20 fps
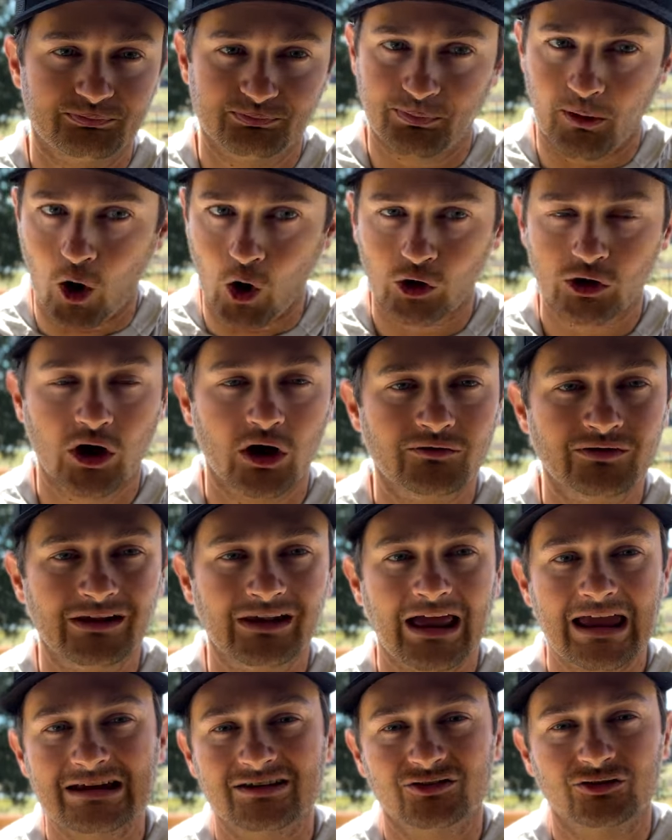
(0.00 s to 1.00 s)
part of the
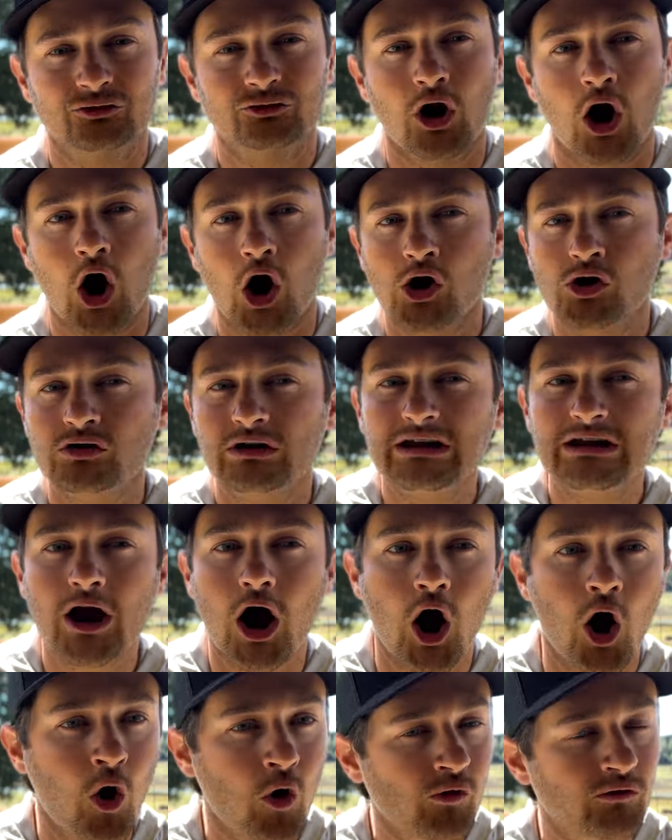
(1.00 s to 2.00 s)
lake's turning
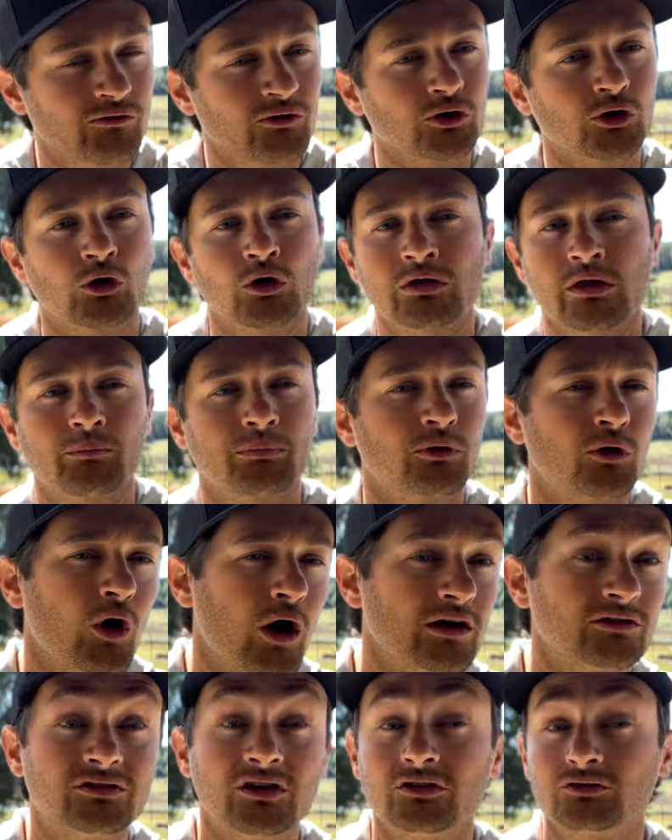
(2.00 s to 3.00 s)
over or in the
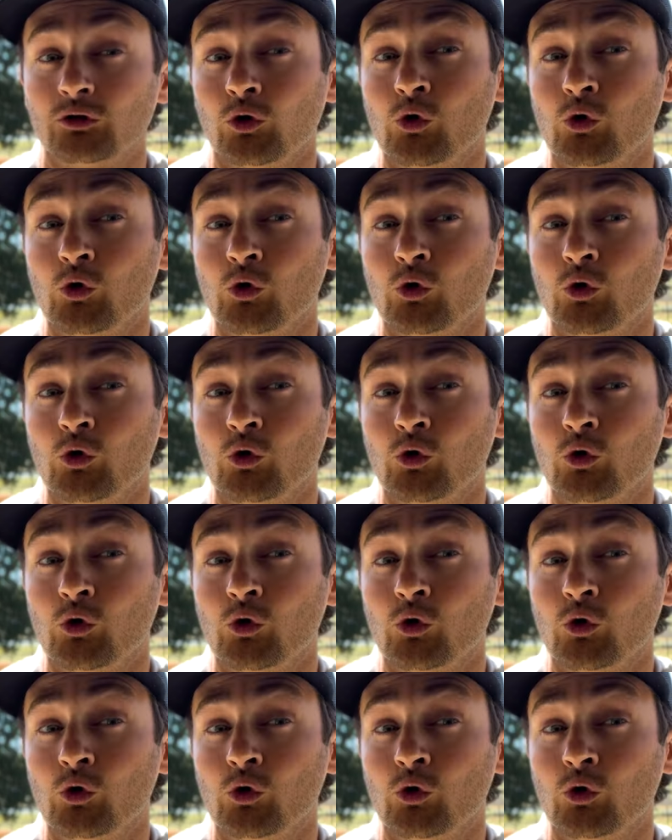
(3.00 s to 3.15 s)
process